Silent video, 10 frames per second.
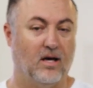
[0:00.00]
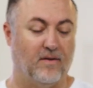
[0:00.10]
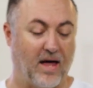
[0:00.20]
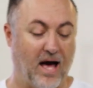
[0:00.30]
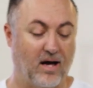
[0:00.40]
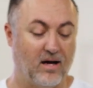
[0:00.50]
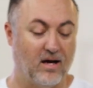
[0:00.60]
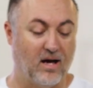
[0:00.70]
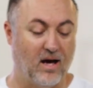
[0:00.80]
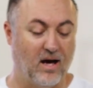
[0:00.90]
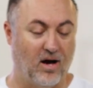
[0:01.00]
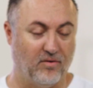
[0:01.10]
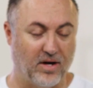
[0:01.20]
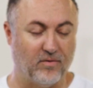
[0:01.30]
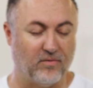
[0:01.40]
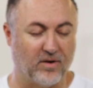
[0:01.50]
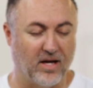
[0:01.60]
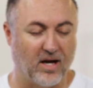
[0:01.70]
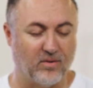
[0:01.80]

That I'll never forget.